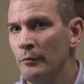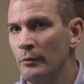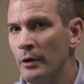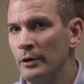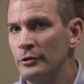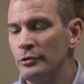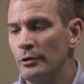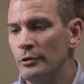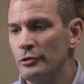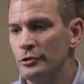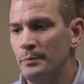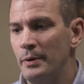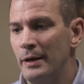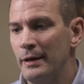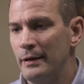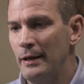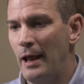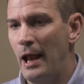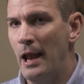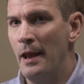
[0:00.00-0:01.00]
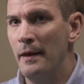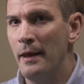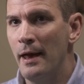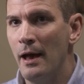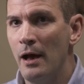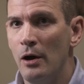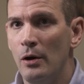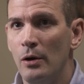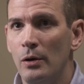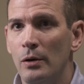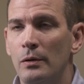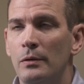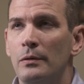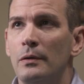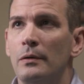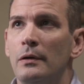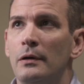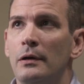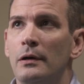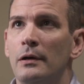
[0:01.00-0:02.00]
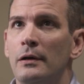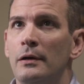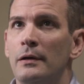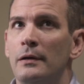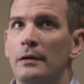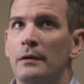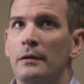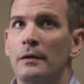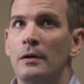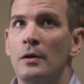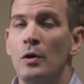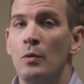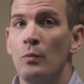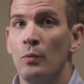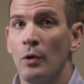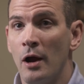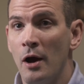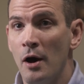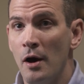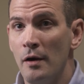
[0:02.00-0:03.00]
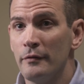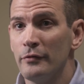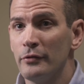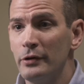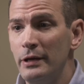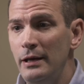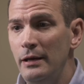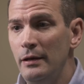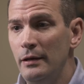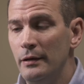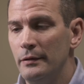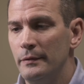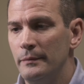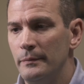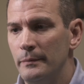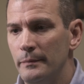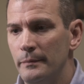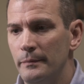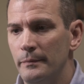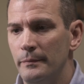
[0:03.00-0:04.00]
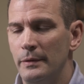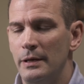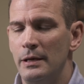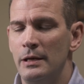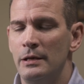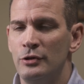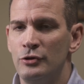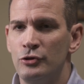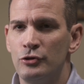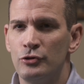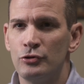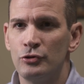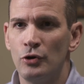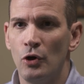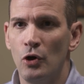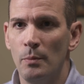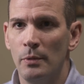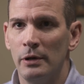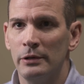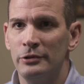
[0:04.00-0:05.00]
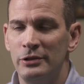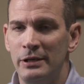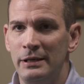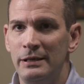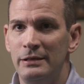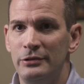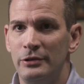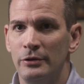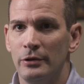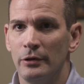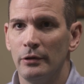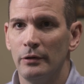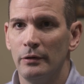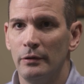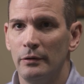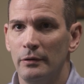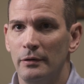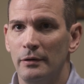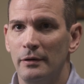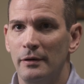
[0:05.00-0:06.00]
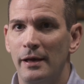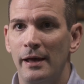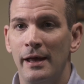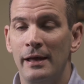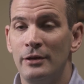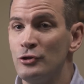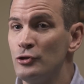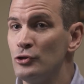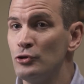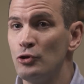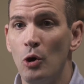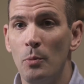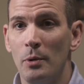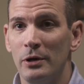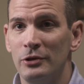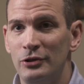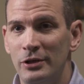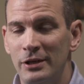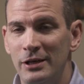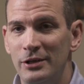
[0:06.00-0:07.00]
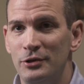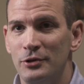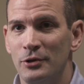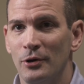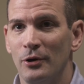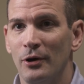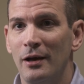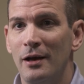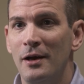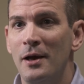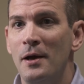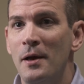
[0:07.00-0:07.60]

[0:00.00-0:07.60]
In retrospect, now recovery is so much easier. It's so much easier.